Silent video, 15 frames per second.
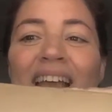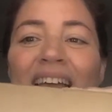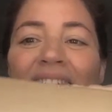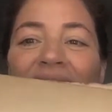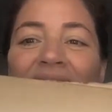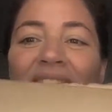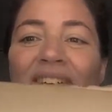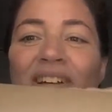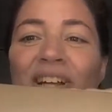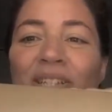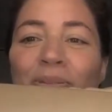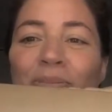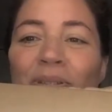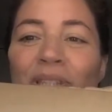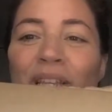And they're
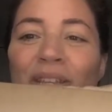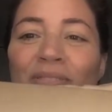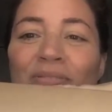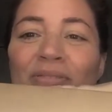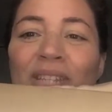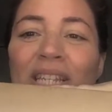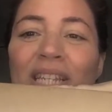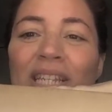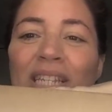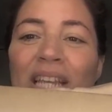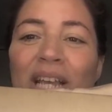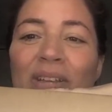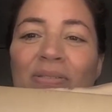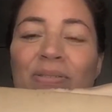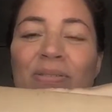100% vegan
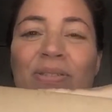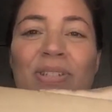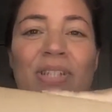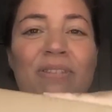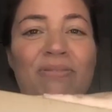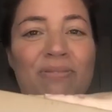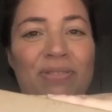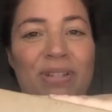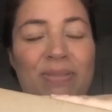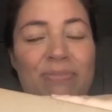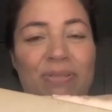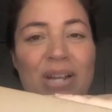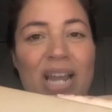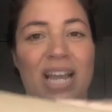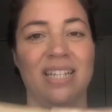and cruelty-free
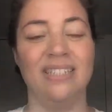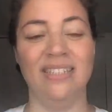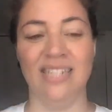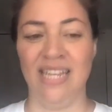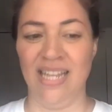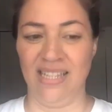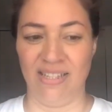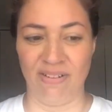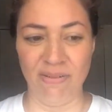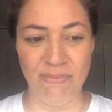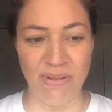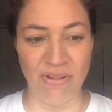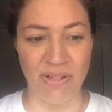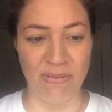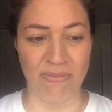brand. They're a
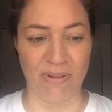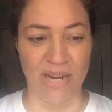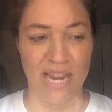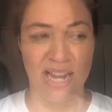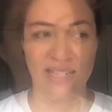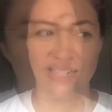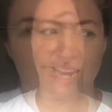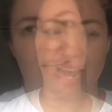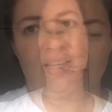beauty brand.